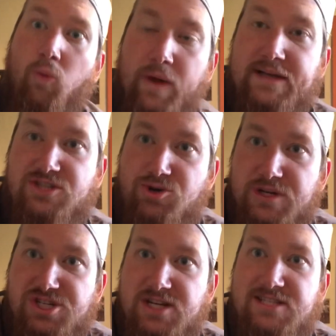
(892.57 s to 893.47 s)
We as
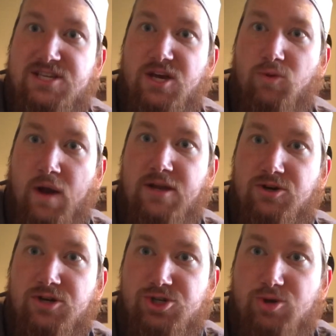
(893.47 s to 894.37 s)
Christians can write
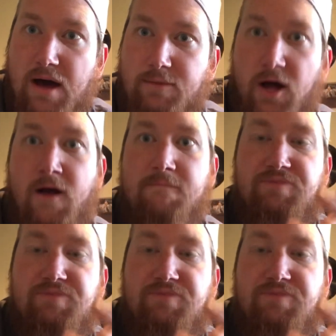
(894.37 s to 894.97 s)
good drama.